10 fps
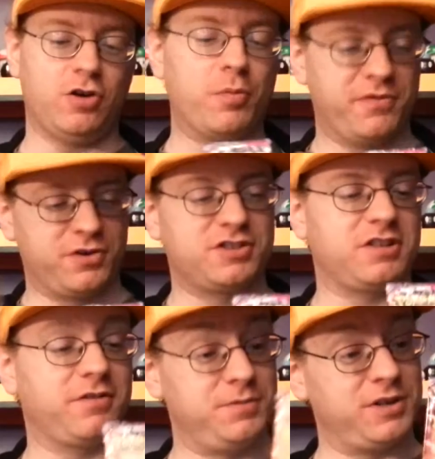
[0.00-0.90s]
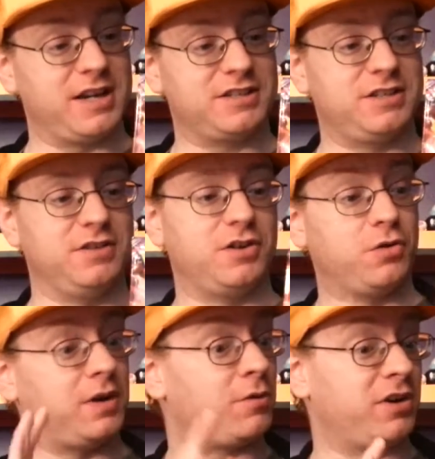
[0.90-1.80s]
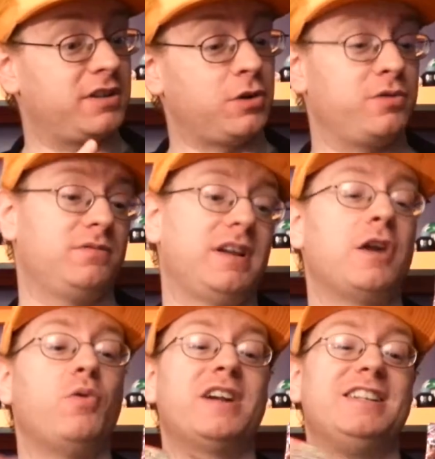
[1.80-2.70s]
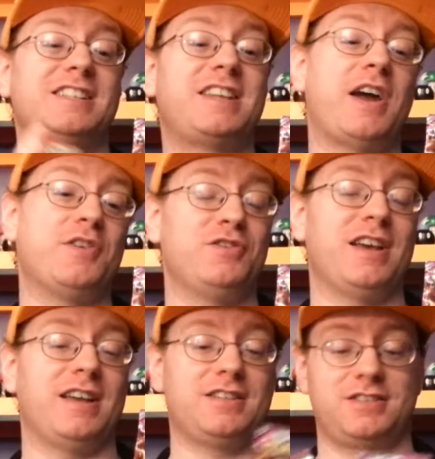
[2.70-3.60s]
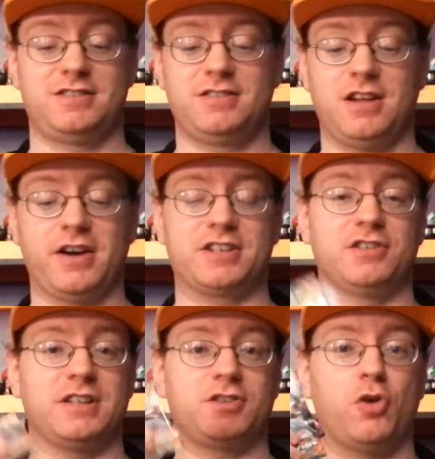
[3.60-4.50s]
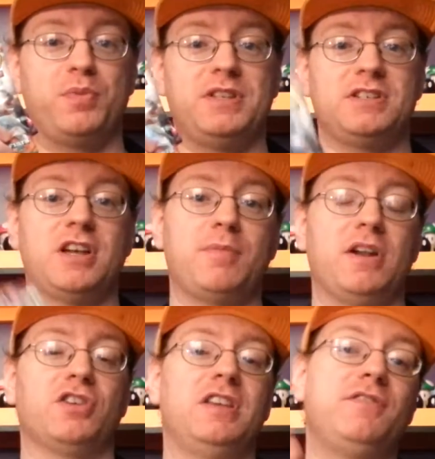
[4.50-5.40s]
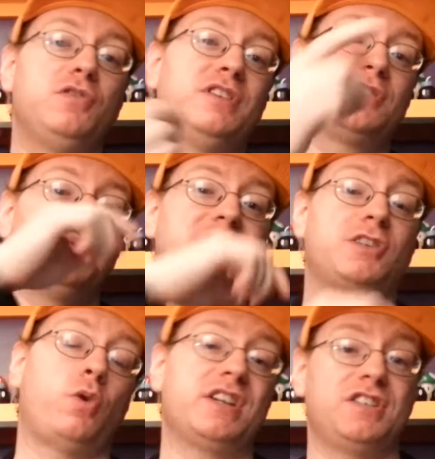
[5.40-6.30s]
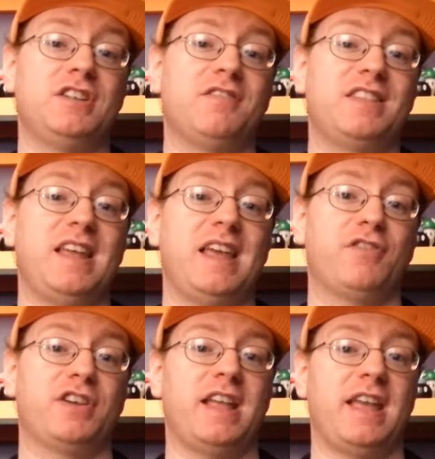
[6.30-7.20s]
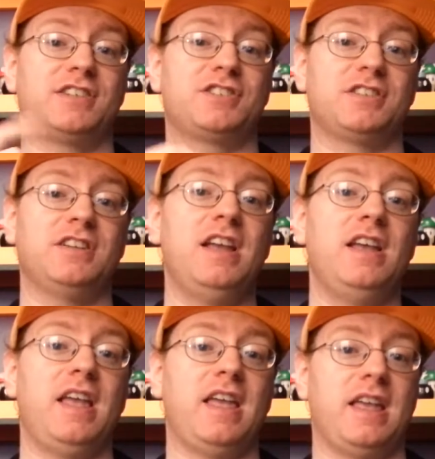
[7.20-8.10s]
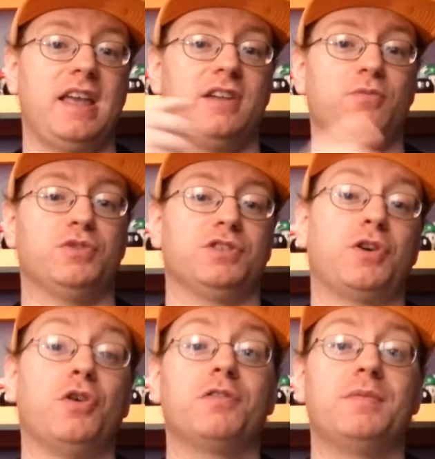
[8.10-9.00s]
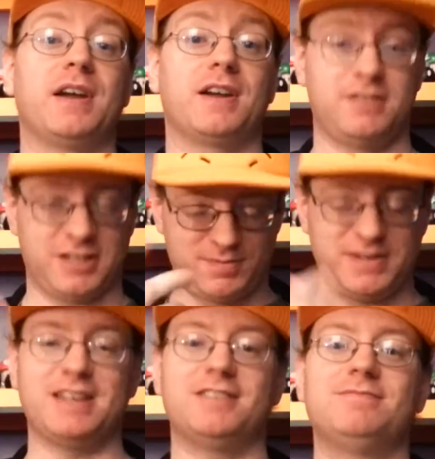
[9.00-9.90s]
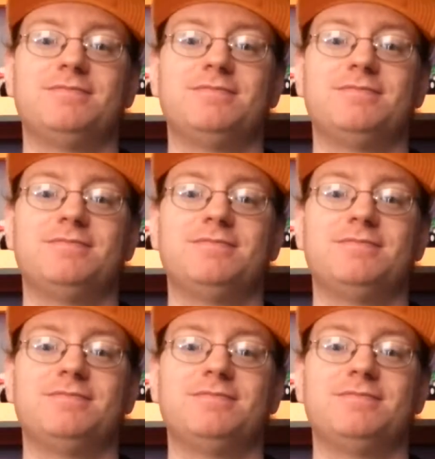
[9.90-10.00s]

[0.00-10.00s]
Hoping for good stuff from you guys too. Don't I want don't I don't want to discount you guys. All right, so let's open these up, and I'll give you this week's question of the day for you to answer, and we'll go from there. Let's begin.